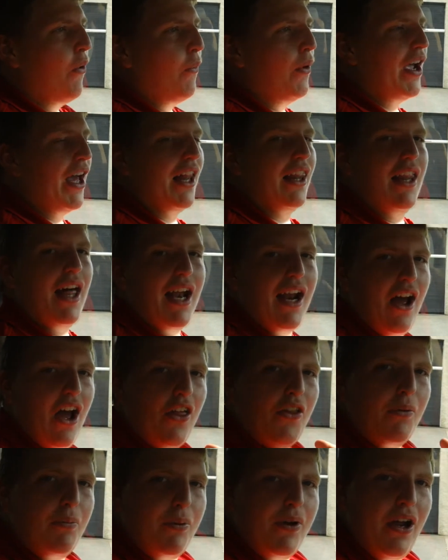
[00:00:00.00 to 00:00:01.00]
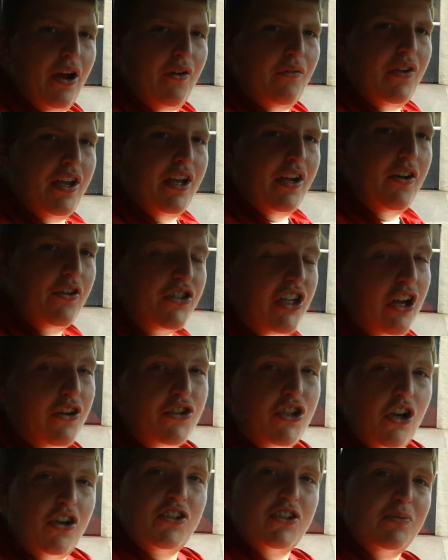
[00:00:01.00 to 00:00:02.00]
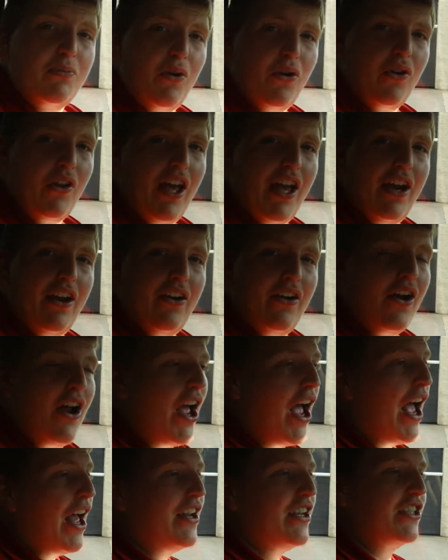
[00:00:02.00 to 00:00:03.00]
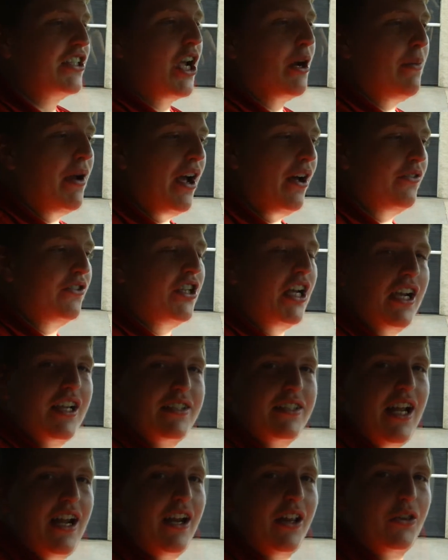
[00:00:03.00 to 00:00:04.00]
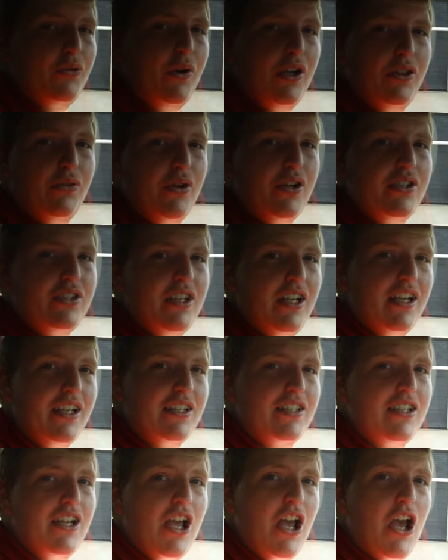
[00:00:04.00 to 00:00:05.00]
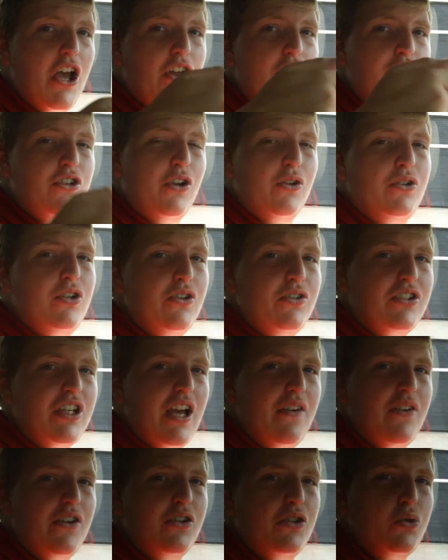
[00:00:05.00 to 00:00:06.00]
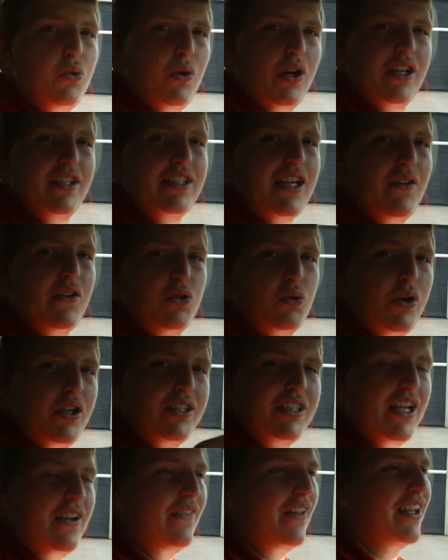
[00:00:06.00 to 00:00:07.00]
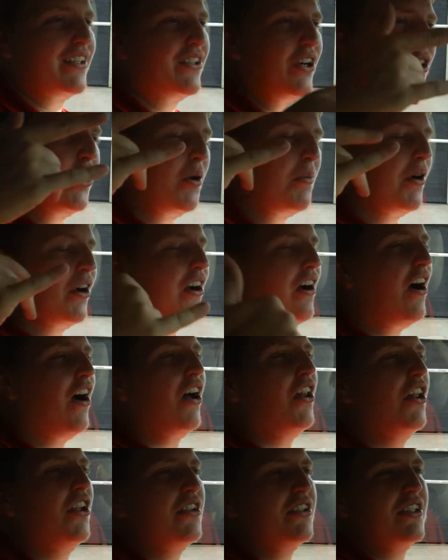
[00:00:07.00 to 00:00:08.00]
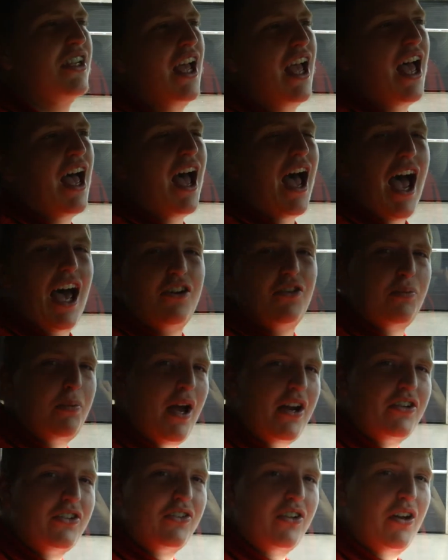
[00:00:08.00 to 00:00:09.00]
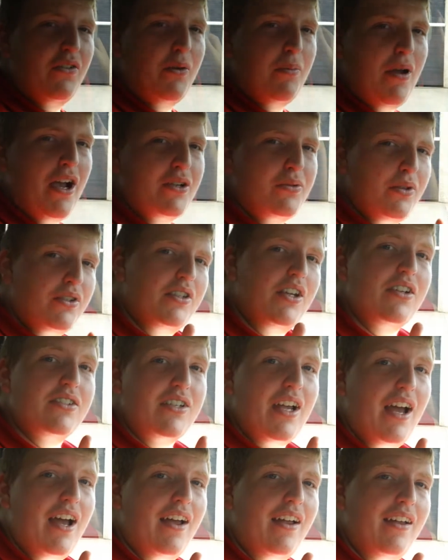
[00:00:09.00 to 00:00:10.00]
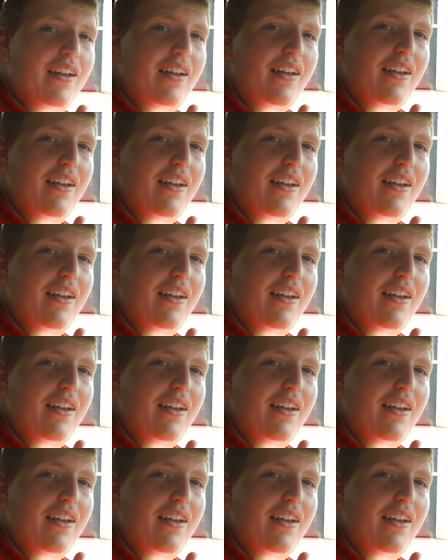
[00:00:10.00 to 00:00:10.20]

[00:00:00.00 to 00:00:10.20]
We got a lot of other pre-owned vehicles. I'll show you some more later. Just come out and check us out at 336-227-2727. That's our number. Call us. Ask for Patrick Glover, Maxwell Sales Guy.